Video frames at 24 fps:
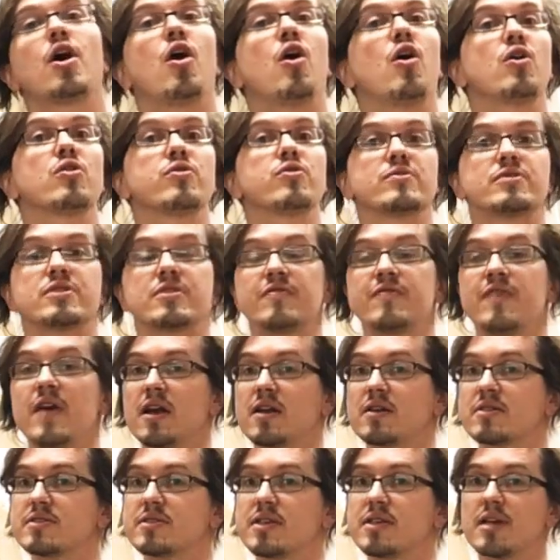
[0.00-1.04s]
All those are very
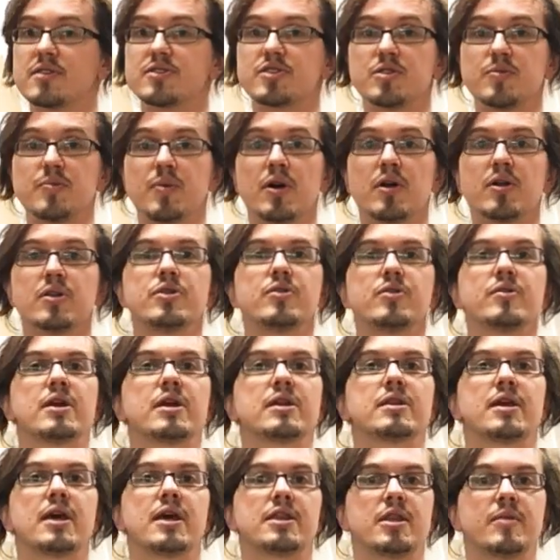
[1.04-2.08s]
accessible. You
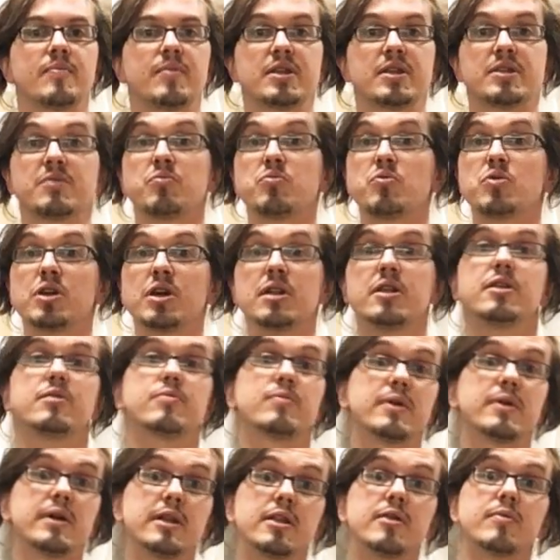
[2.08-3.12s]
can get them at really
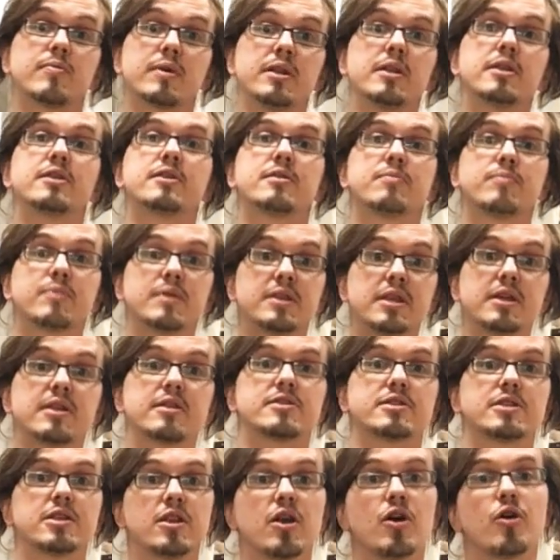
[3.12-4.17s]
the
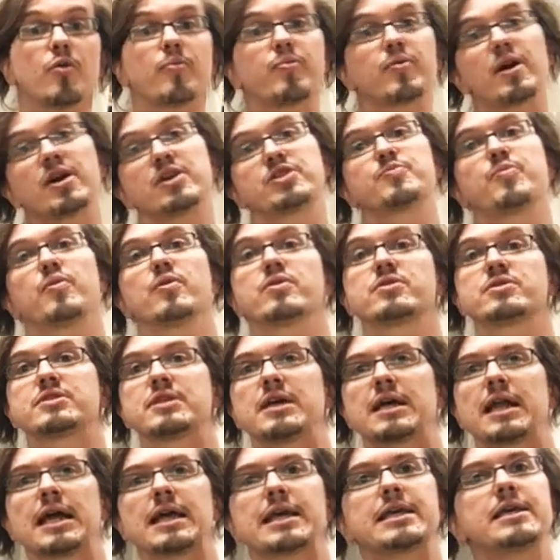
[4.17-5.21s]
ridiculously low price points at
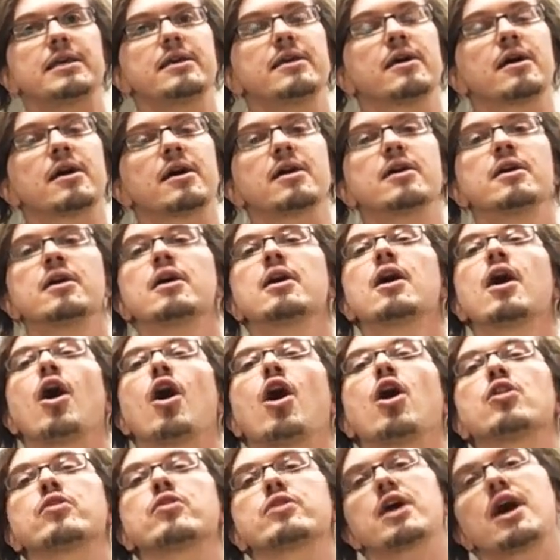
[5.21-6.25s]
Ikea.
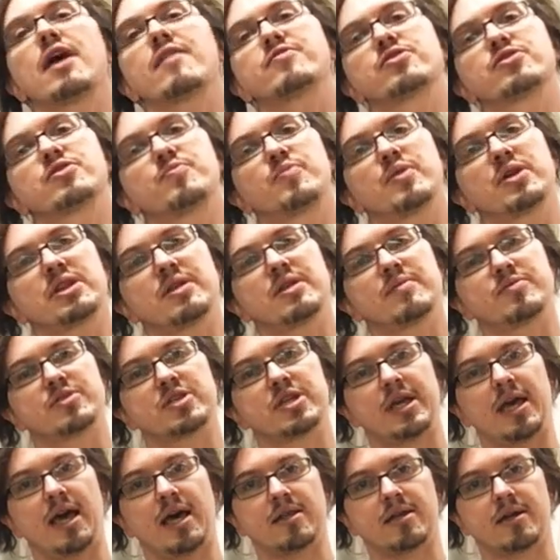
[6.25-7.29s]
All you have to do is bring them
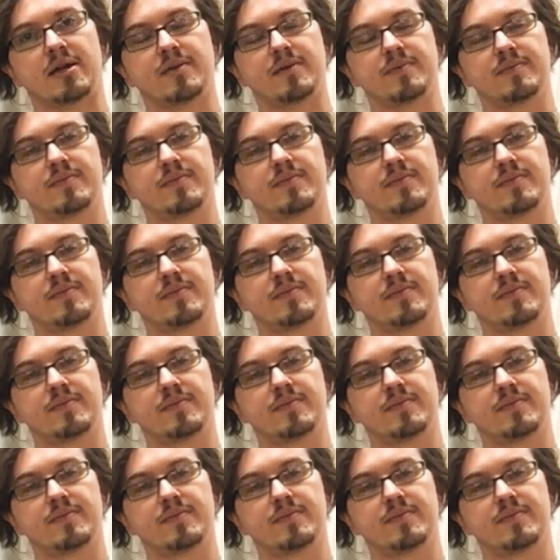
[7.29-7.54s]
together.